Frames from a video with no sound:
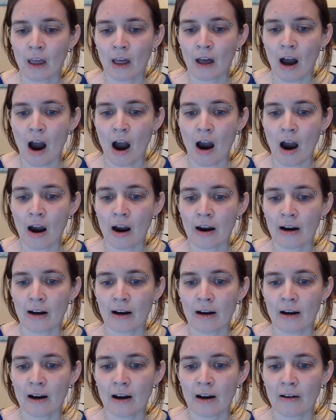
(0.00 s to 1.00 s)

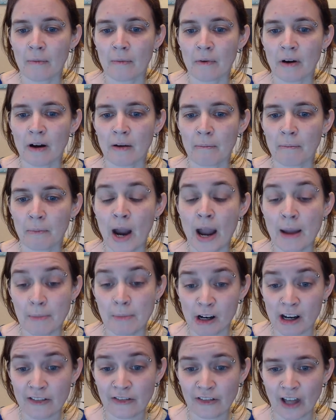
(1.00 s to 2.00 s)
our
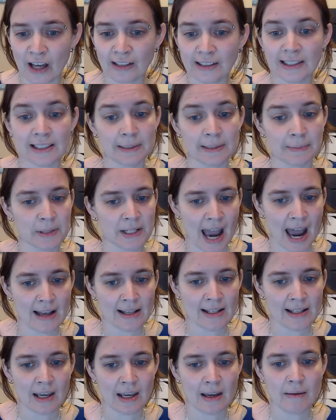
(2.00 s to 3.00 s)
primary flux is
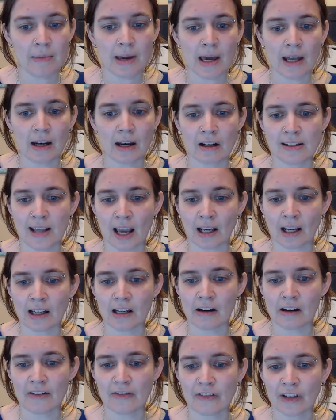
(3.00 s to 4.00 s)
potassium and our
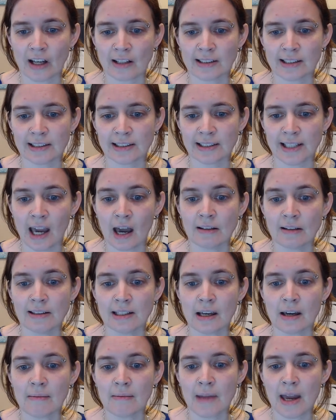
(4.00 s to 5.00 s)
secondary flux is
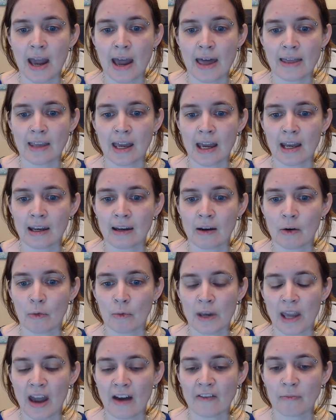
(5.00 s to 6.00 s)
calcium. And then
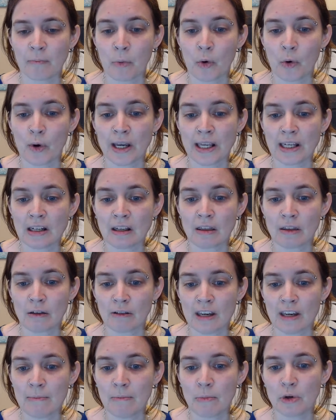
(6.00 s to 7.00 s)
we have
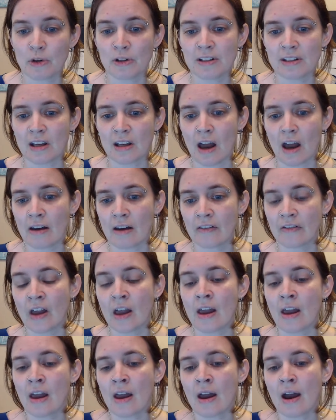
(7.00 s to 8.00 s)
0.3 moles of
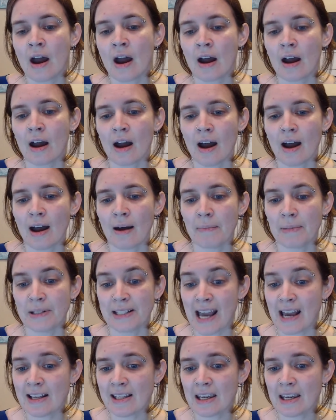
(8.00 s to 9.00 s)

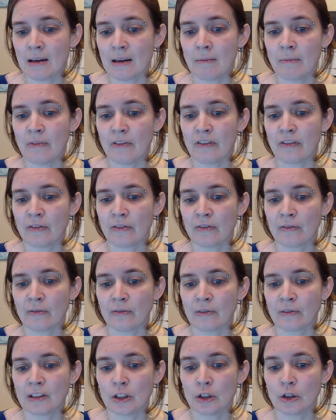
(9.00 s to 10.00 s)
potassium
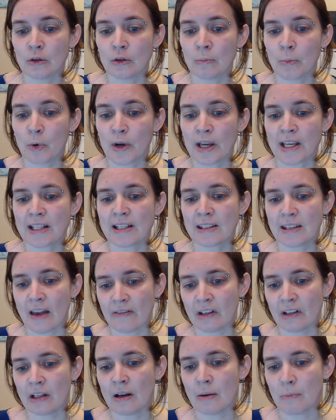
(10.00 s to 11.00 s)
to
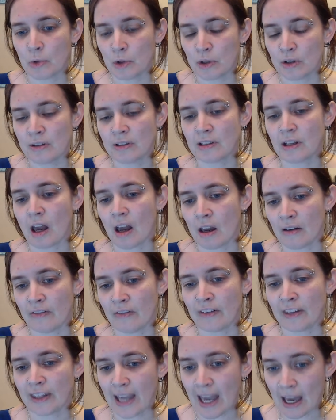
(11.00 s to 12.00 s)
0.7 moles of
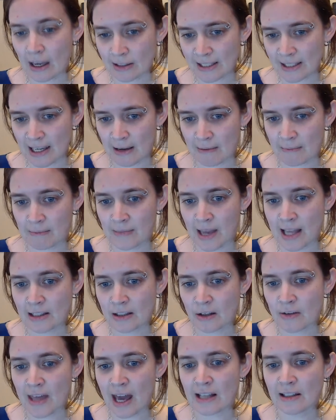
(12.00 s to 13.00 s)
calcium. And
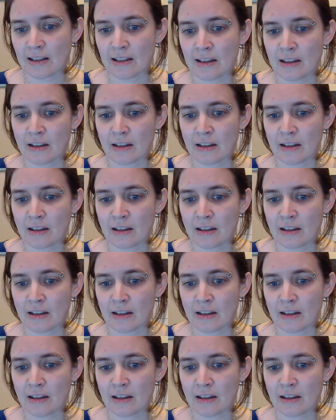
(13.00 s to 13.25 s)
so that's the